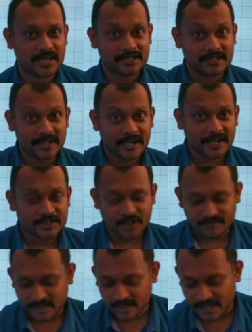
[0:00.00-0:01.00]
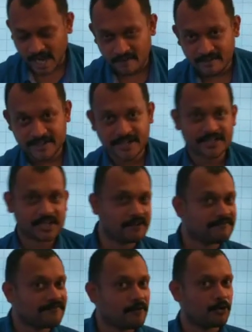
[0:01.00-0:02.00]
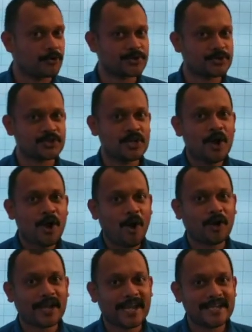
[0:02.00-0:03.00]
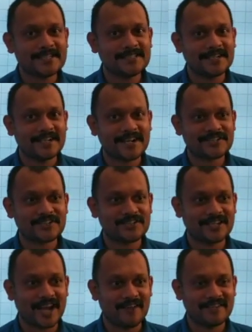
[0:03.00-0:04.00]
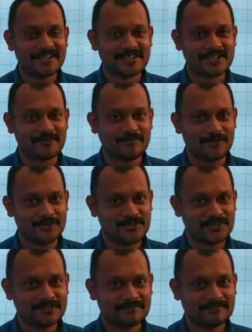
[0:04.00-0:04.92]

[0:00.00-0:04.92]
In the direction of the gravitational force or against the direction of the gravitational force?